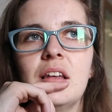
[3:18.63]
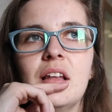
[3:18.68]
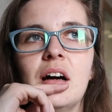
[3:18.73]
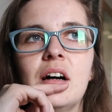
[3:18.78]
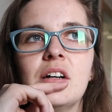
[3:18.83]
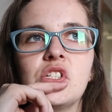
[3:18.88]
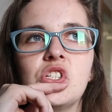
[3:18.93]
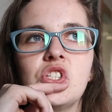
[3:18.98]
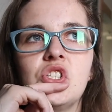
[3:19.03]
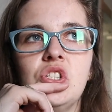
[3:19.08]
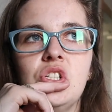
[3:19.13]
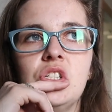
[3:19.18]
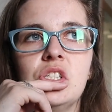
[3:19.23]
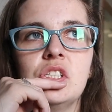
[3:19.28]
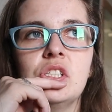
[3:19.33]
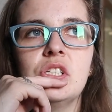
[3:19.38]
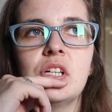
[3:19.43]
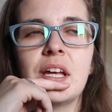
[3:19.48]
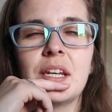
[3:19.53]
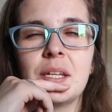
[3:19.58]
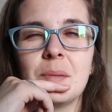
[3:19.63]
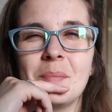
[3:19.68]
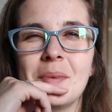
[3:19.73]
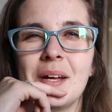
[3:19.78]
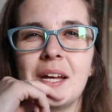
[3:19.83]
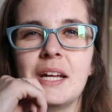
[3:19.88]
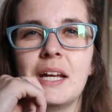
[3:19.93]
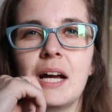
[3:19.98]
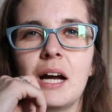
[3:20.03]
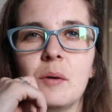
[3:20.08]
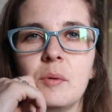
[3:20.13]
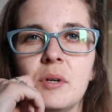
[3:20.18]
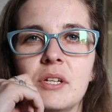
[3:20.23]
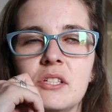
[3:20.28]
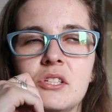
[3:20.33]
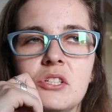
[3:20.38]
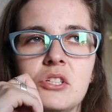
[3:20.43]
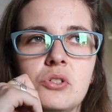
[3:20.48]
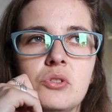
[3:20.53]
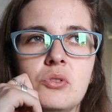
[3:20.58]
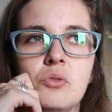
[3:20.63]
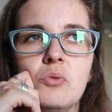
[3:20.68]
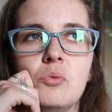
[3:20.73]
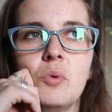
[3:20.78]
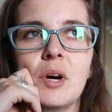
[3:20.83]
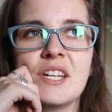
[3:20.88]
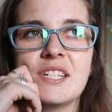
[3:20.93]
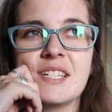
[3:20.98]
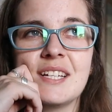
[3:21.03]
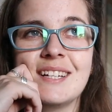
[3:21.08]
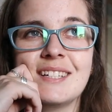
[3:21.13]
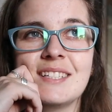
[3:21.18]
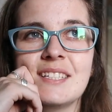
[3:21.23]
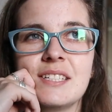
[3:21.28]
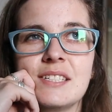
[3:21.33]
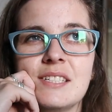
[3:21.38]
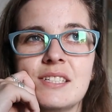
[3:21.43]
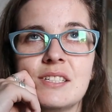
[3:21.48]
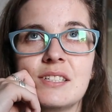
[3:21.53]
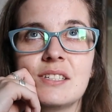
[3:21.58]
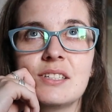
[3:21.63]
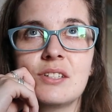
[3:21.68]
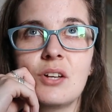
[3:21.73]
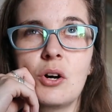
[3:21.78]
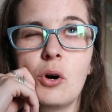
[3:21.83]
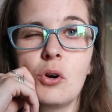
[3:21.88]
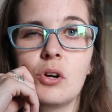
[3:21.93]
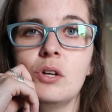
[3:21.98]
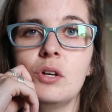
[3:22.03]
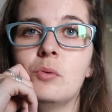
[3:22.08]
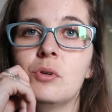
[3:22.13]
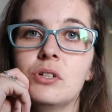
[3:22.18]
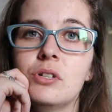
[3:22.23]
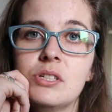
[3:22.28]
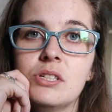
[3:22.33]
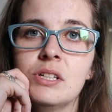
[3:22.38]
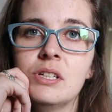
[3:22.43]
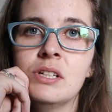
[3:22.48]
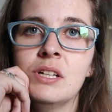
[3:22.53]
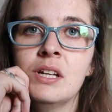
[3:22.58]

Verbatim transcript: last year, end of May, I went to West Enders Hollywood,